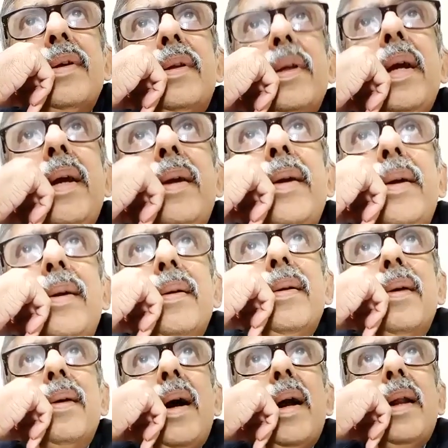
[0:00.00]
300
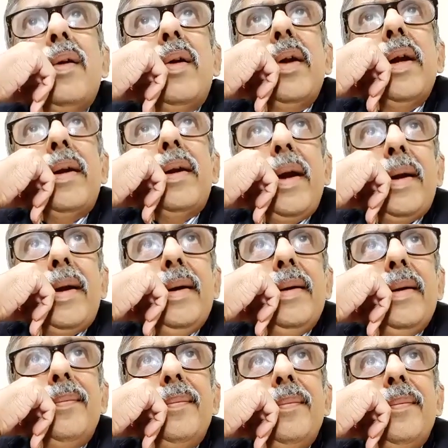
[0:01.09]
are not attracted,
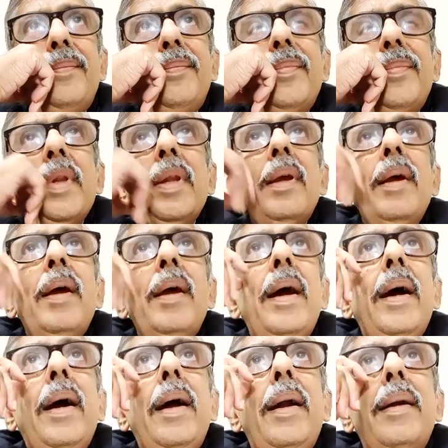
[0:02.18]

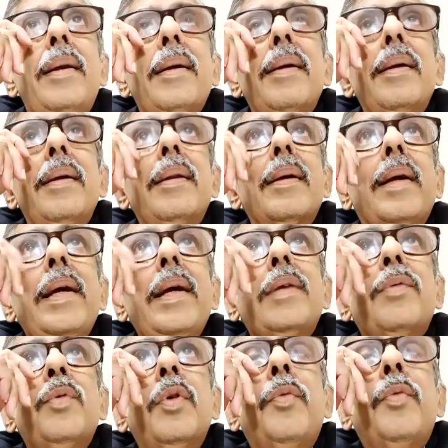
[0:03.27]
and the case
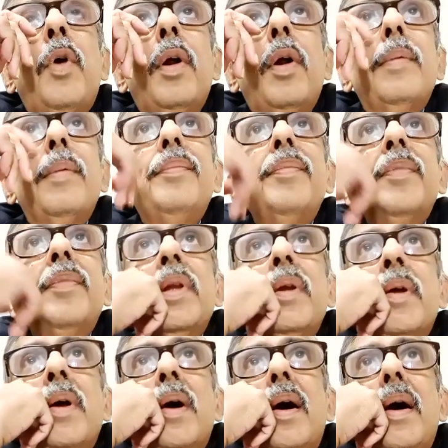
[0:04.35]
would fall
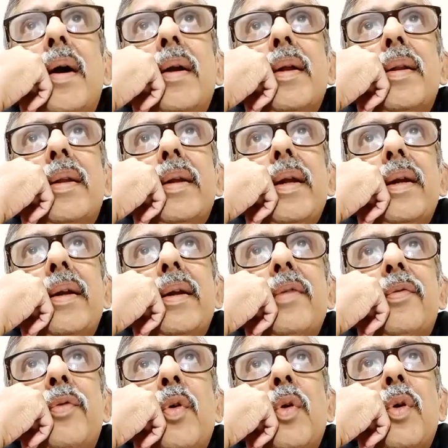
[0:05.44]
under
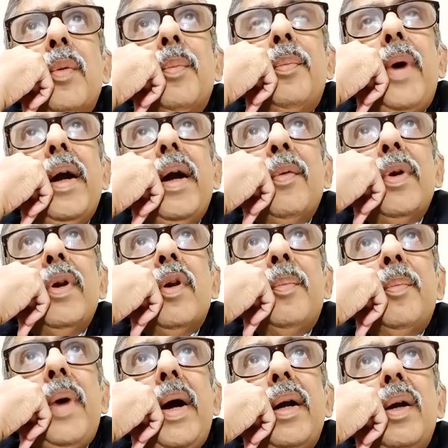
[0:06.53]
304 part 1 or
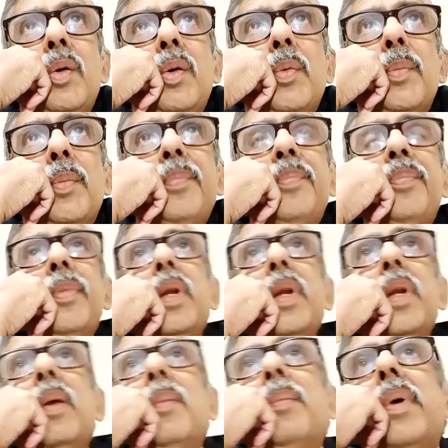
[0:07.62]
part 2.
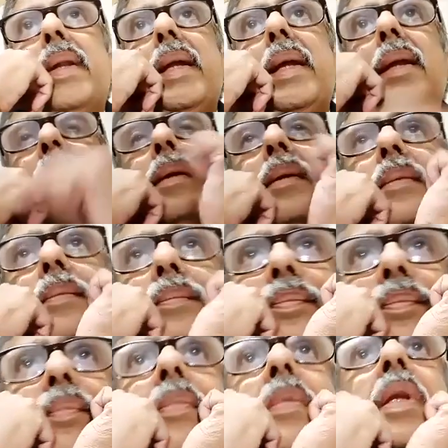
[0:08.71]
But then
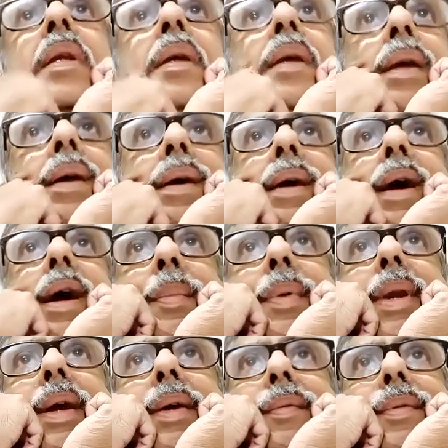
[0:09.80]
I
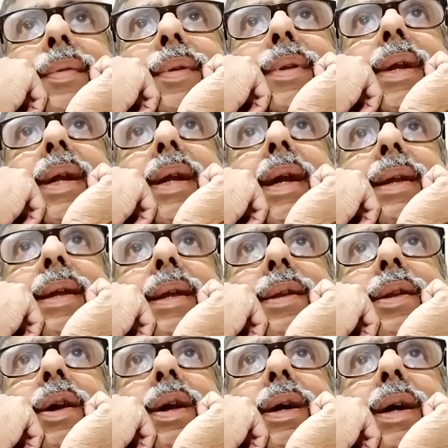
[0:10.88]
believe that that is
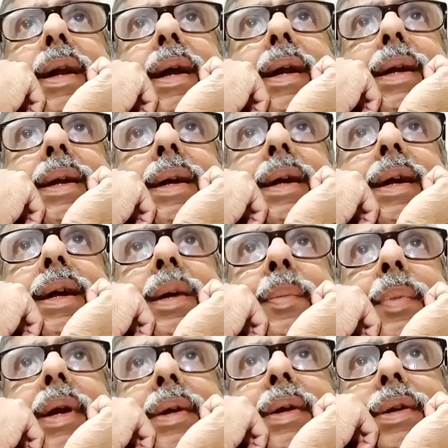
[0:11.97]
not a correct
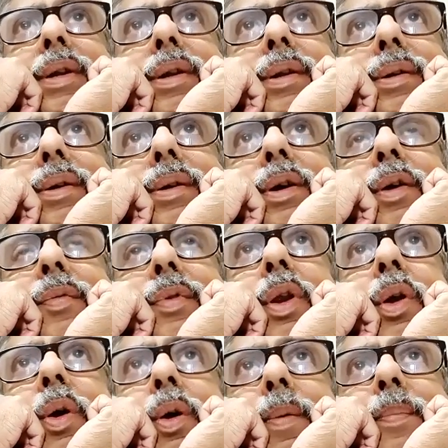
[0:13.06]
interpretation of the law.